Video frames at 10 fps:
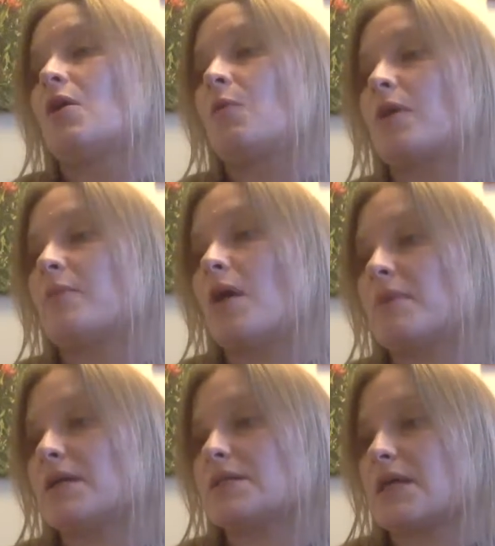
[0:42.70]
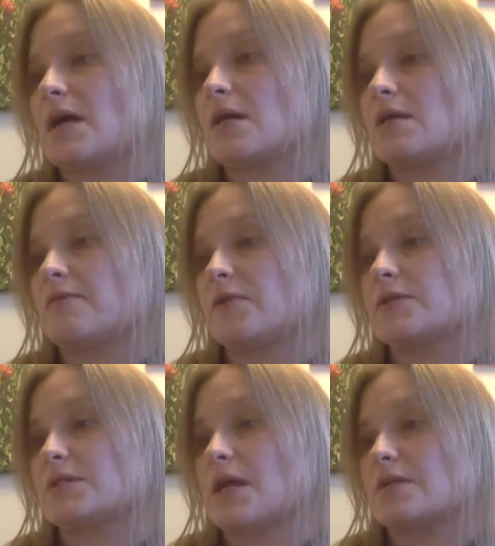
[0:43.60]
When Mama
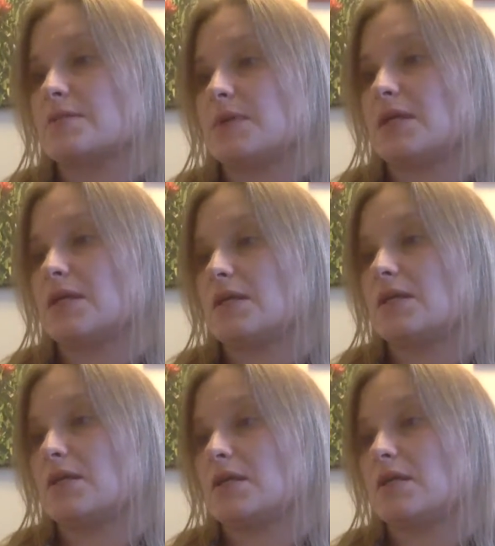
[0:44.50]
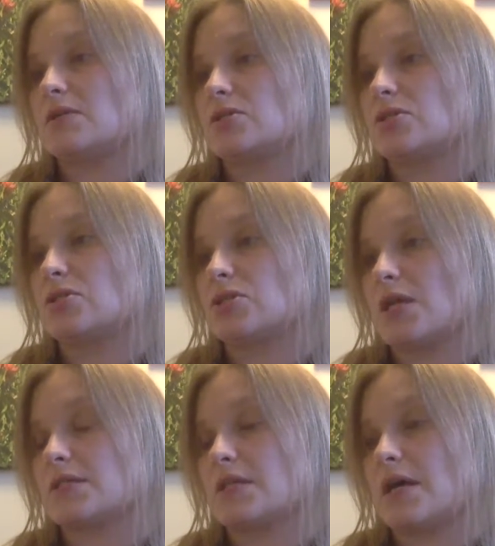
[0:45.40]
first tells me it's
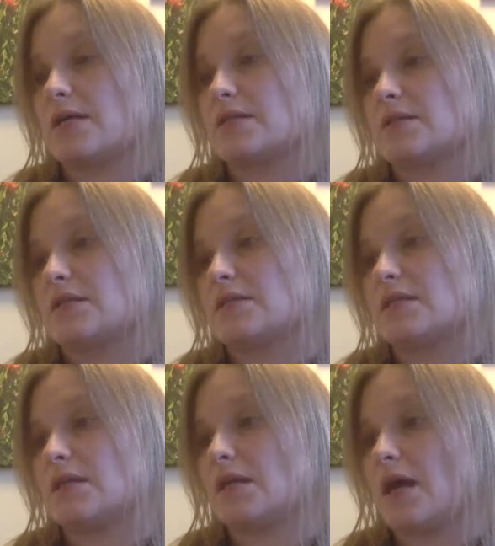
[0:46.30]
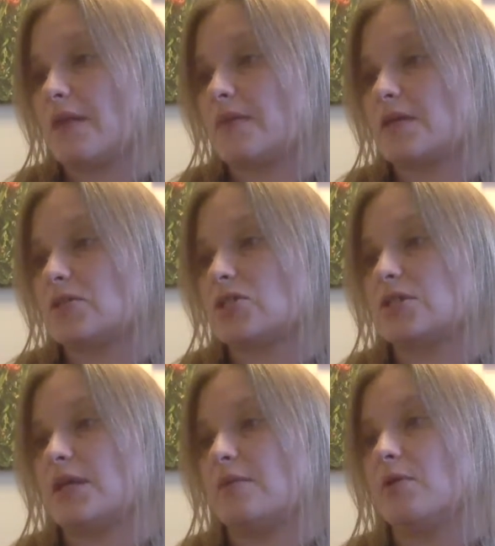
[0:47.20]
just us sitting at the kitchen
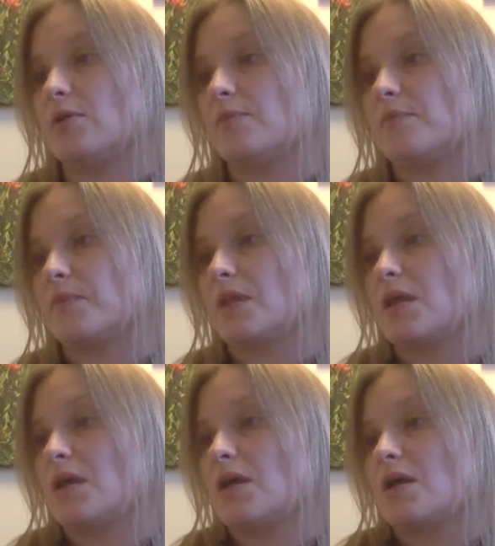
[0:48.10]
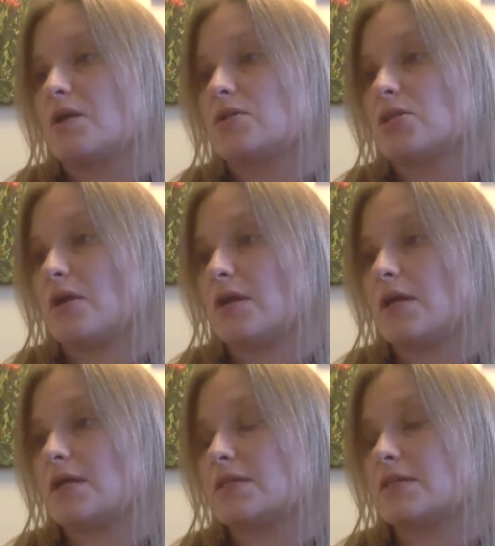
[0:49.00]
table,
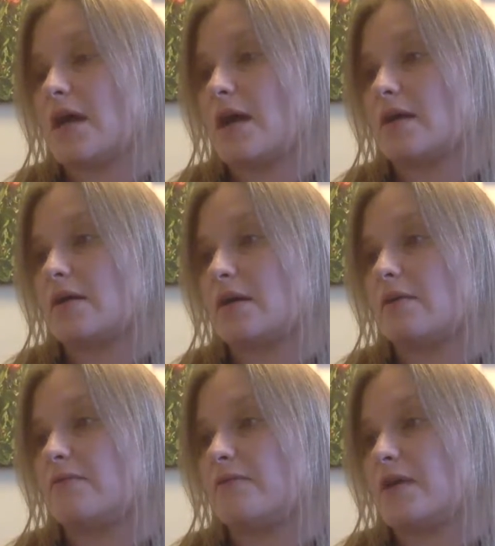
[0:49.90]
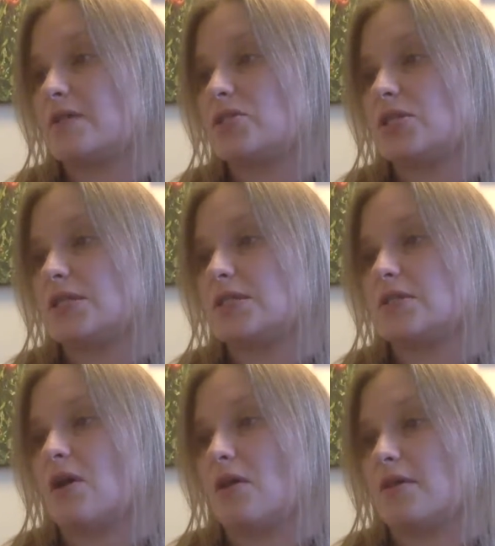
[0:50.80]
sharing a snack of feta cheese
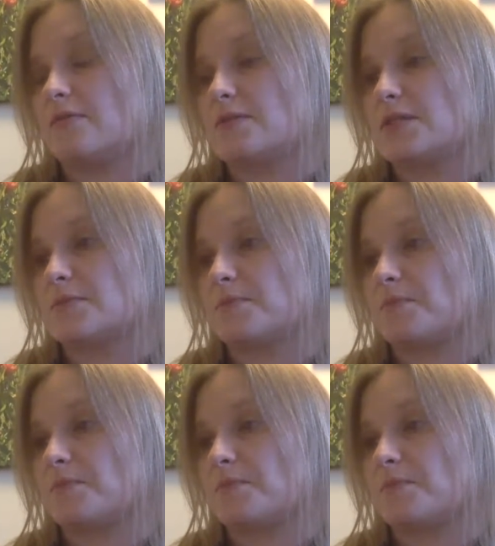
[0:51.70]
and olives.